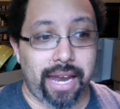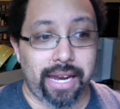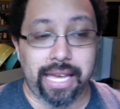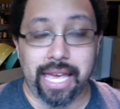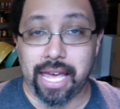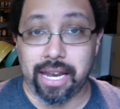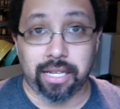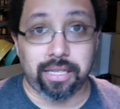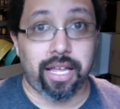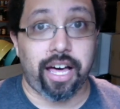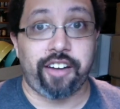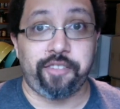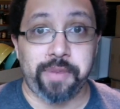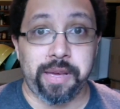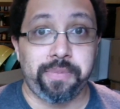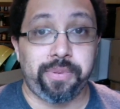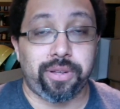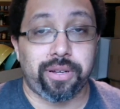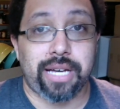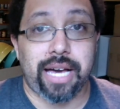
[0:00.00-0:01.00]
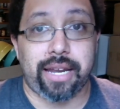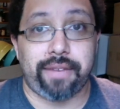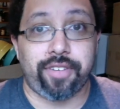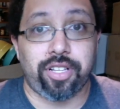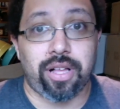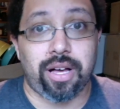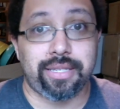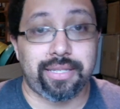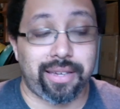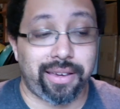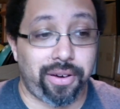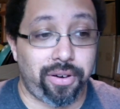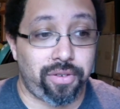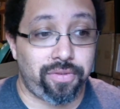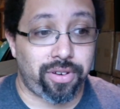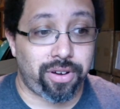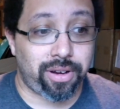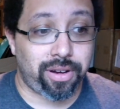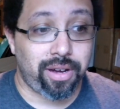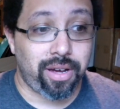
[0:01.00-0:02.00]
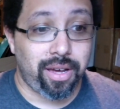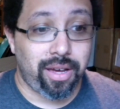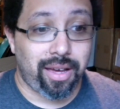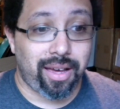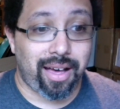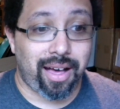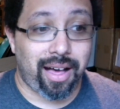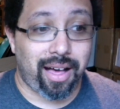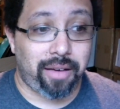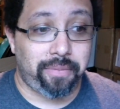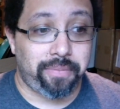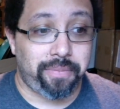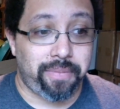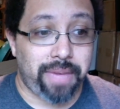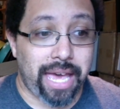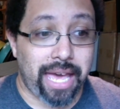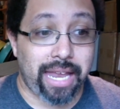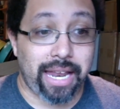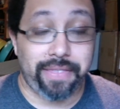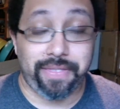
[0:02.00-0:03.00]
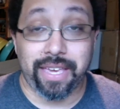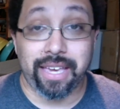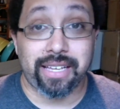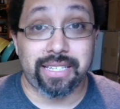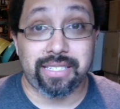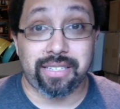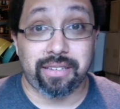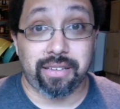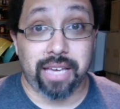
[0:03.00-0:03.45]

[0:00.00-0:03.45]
again, a lot of people are kind of glossing over, and I think it's